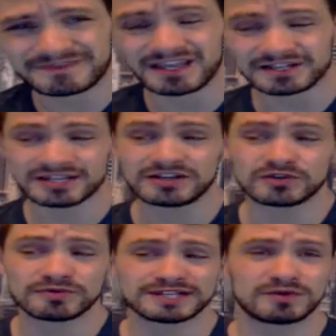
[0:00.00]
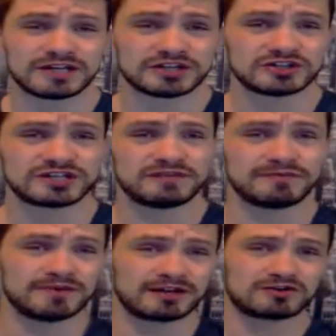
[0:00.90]
I'll tell you the reason why you should keep
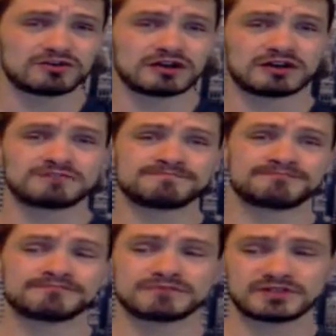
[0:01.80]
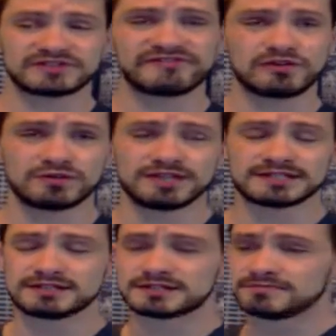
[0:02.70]
your medical card. There's a few
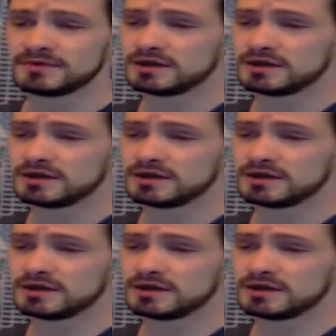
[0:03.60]
reasons.